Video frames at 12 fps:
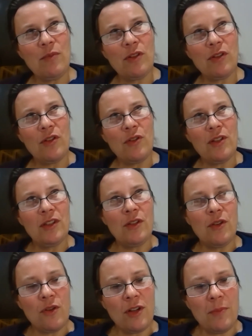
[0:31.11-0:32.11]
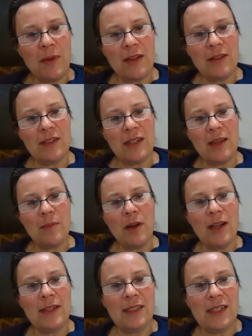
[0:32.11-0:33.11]
we're going to talk about
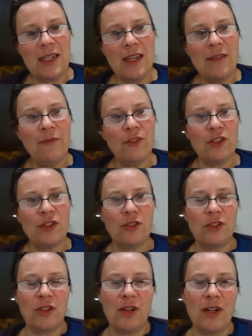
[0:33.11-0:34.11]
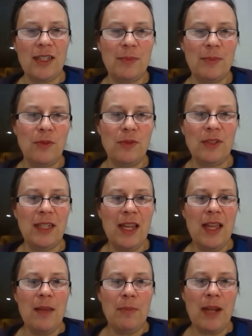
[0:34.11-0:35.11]
ICT infrastructure and I suppose
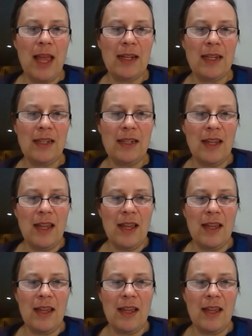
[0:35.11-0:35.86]
planning